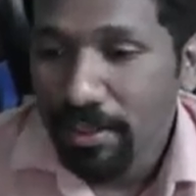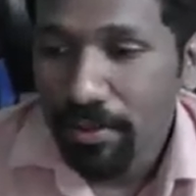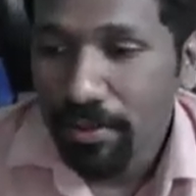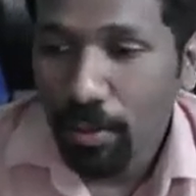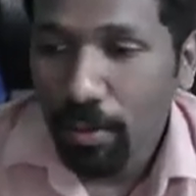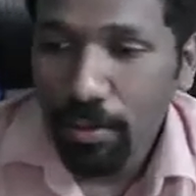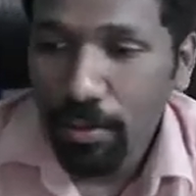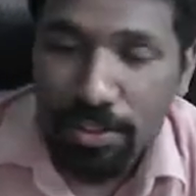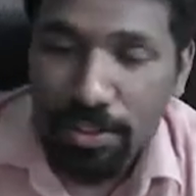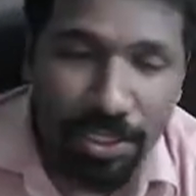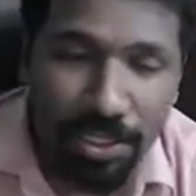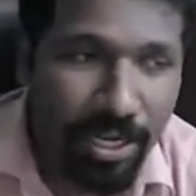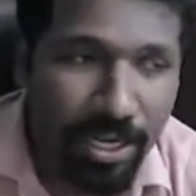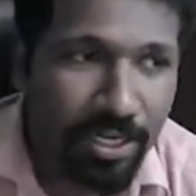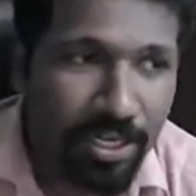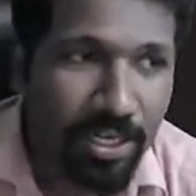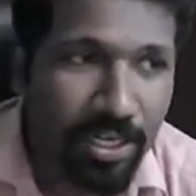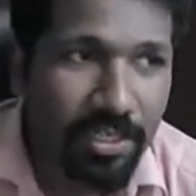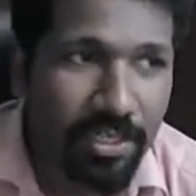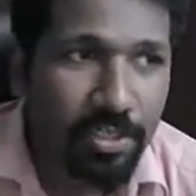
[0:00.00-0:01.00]

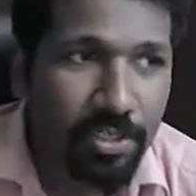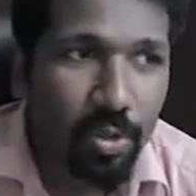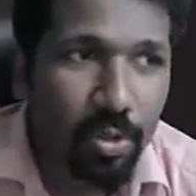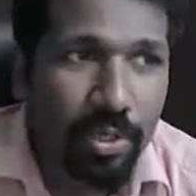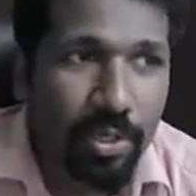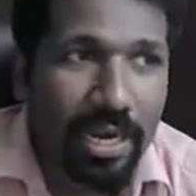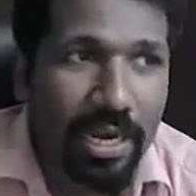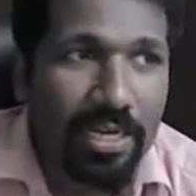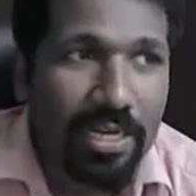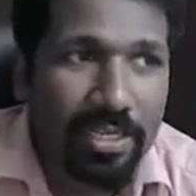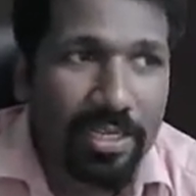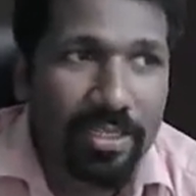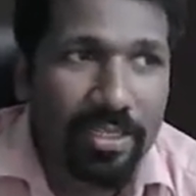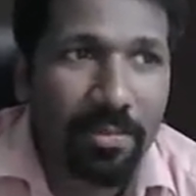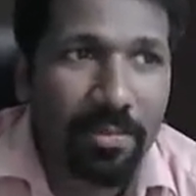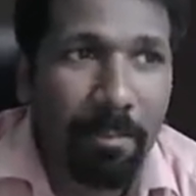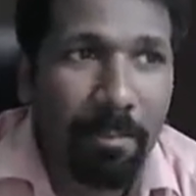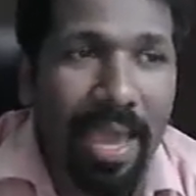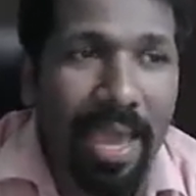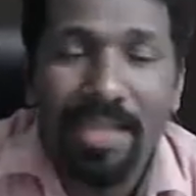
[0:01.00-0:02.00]
originated so that
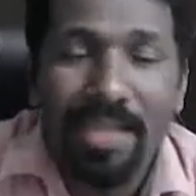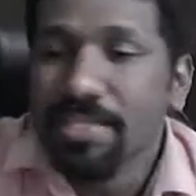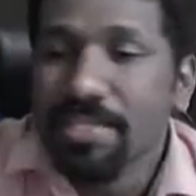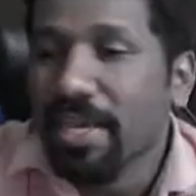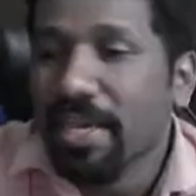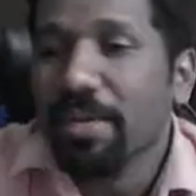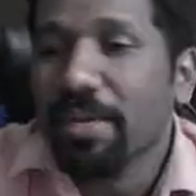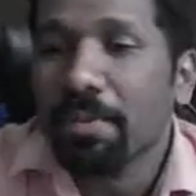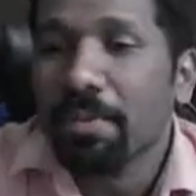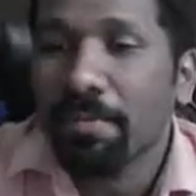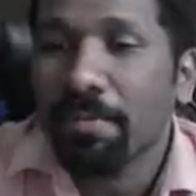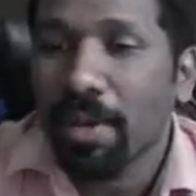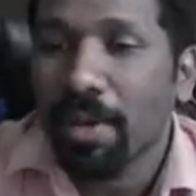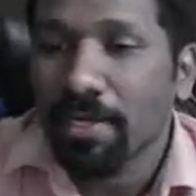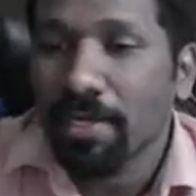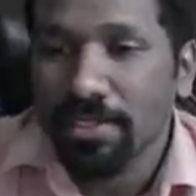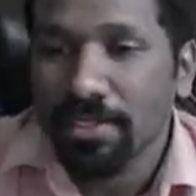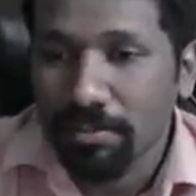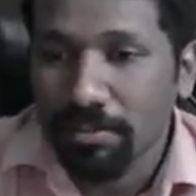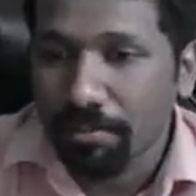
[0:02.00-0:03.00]
maths can be
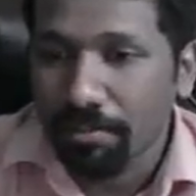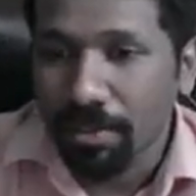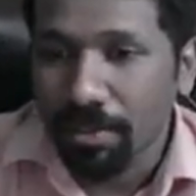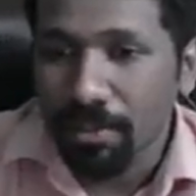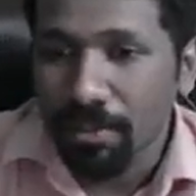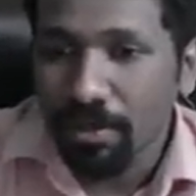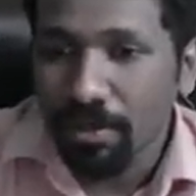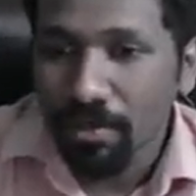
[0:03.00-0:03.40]
made simple.